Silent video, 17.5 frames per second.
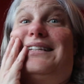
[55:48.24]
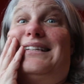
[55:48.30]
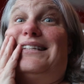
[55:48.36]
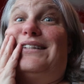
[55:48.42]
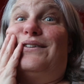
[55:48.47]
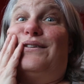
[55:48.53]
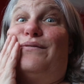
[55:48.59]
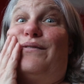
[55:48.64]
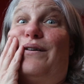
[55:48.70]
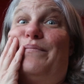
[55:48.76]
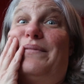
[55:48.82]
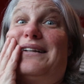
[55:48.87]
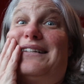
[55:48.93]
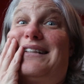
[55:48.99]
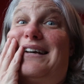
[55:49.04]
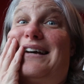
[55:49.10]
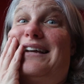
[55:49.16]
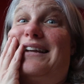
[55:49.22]
So I'm
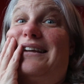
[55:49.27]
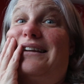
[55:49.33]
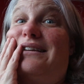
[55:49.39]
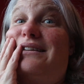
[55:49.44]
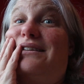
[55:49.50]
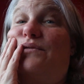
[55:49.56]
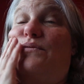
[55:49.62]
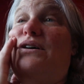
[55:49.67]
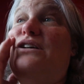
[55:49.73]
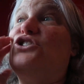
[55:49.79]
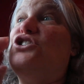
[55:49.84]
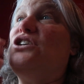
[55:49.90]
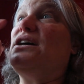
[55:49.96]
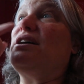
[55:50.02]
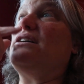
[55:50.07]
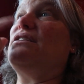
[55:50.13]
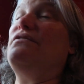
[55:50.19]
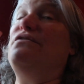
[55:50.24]
excited. So I'll
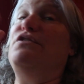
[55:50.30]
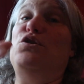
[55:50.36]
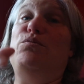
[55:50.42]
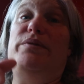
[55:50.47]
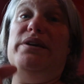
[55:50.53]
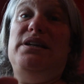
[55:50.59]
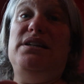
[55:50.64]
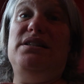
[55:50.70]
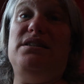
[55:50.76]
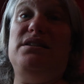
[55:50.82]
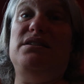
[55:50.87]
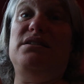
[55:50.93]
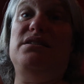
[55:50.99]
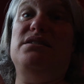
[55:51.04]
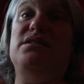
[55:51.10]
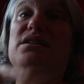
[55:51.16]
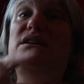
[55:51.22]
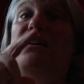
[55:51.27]
check on a few
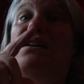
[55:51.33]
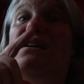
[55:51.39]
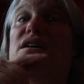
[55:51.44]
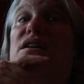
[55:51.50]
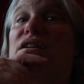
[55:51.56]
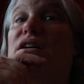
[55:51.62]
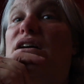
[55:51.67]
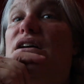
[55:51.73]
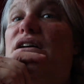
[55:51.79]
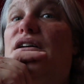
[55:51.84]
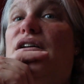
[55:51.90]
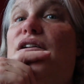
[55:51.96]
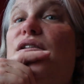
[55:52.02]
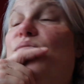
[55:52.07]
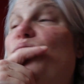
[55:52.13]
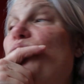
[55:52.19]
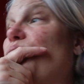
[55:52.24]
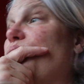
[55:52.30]
pieces.
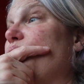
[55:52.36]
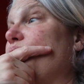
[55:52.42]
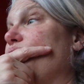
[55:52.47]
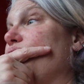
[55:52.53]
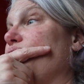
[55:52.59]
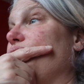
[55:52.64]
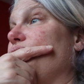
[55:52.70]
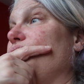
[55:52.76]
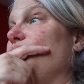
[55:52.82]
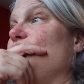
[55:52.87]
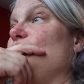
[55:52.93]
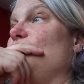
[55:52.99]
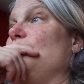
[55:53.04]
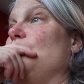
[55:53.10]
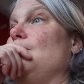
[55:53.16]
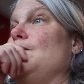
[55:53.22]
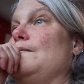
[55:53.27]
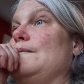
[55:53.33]
I
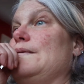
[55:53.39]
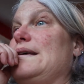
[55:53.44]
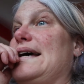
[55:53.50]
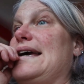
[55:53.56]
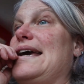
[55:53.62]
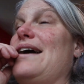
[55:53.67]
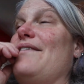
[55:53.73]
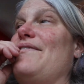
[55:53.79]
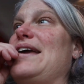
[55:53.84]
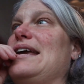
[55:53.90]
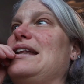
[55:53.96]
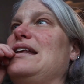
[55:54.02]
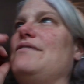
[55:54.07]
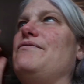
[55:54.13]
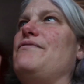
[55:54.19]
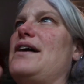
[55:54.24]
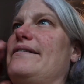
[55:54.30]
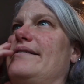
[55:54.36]
have
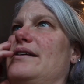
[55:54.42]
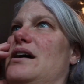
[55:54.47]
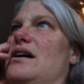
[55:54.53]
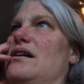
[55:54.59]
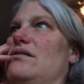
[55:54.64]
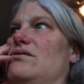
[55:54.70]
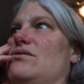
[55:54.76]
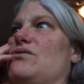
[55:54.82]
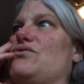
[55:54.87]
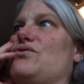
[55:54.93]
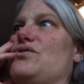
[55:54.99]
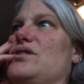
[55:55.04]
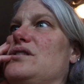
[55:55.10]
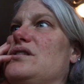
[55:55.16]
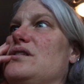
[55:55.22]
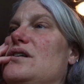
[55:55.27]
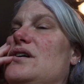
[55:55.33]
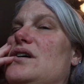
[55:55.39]

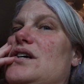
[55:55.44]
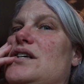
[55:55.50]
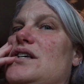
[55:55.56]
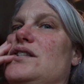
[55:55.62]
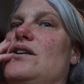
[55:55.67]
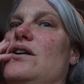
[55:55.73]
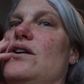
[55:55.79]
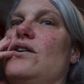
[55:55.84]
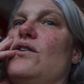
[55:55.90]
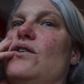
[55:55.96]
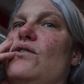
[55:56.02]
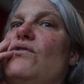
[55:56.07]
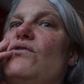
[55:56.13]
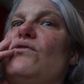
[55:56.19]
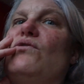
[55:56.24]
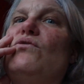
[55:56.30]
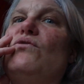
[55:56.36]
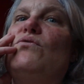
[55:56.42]
$85,
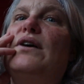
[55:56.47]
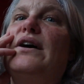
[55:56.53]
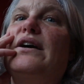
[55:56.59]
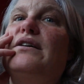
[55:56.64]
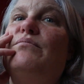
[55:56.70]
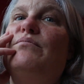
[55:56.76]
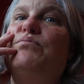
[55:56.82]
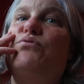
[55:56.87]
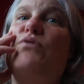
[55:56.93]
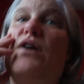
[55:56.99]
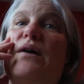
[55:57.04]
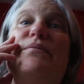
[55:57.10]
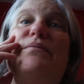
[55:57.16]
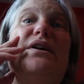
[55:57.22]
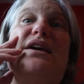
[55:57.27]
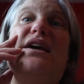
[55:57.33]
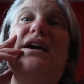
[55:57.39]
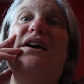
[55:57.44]
so I can
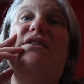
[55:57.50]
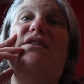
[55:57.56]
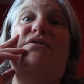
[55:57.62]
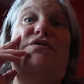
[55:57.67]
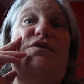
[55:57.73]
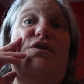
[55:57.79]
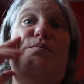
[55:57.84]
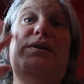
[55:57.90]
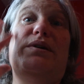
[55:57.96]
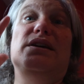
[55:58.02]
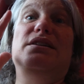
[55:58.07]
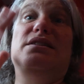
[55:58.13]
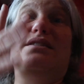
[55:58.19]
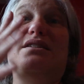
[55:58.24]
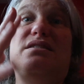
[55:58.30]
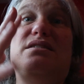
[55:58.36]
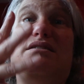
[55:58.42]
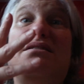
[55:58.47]
probably get a few
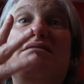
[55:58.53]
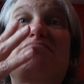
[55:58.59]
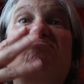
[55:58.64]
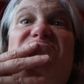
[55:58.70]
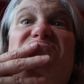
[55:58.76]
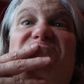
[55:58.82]
pieces